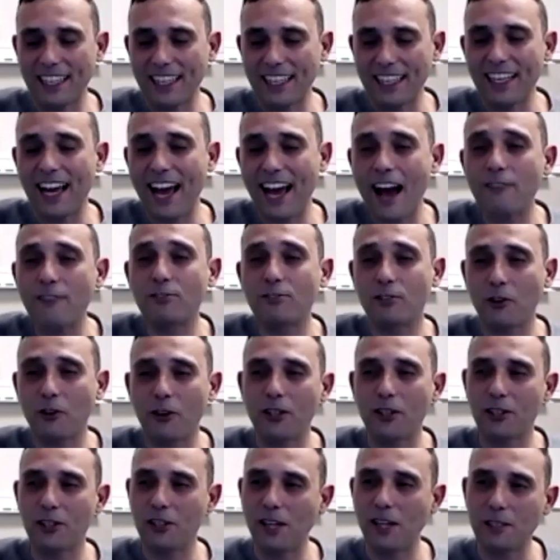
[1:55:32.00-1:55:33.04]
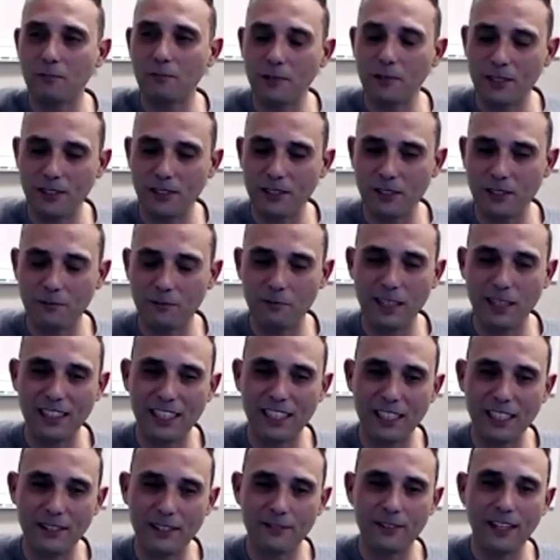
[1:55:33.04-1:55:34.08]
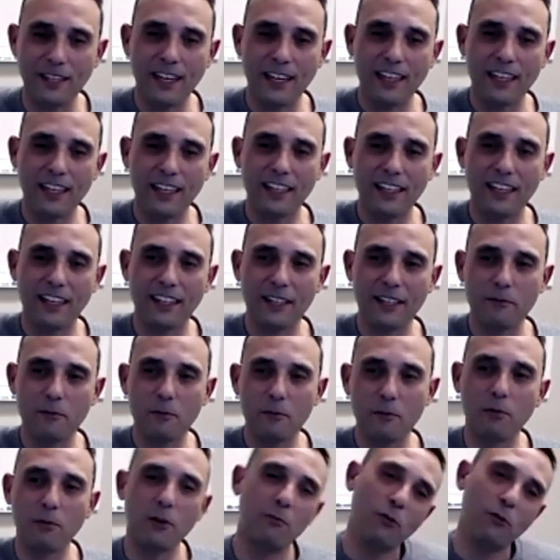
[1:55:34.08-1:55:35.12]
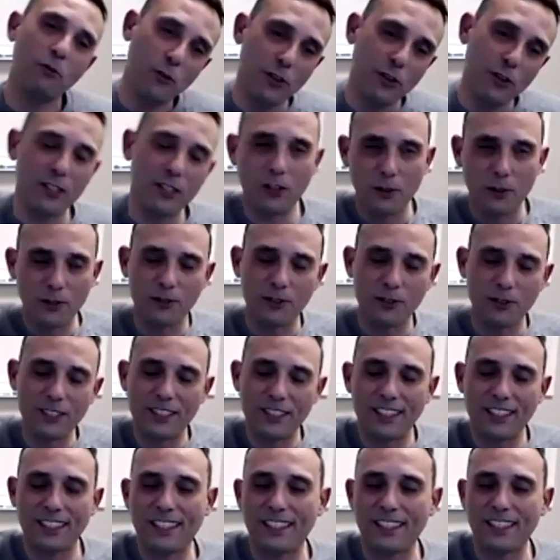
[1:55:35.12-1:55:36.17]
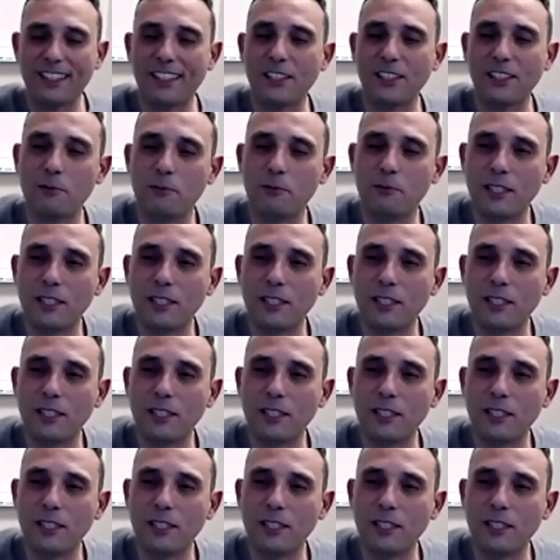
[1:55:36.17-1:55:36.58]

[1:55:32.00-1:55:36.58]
I have started a lot of businesses in my life, um, both as owner and, and, and, other.